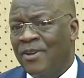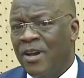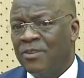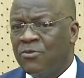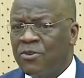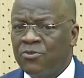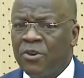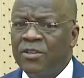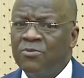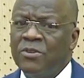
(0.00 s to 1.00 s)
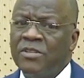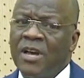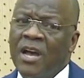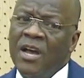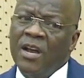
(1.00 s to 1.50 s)
Hasa unaweza
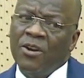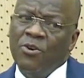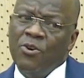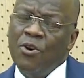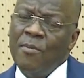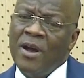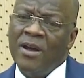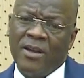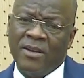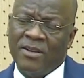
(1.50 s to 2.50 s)
kujiuliza, Dodoma